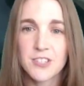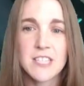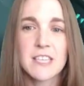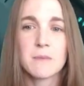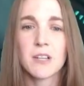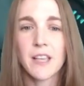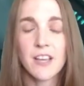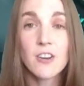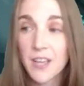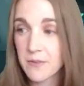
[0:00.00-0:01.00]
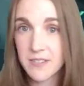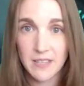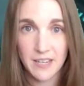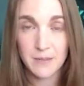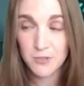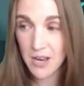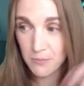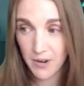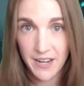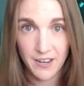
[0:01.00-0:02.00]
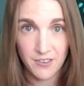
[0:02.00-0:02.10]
team are like, okay, we're setting up shop right here.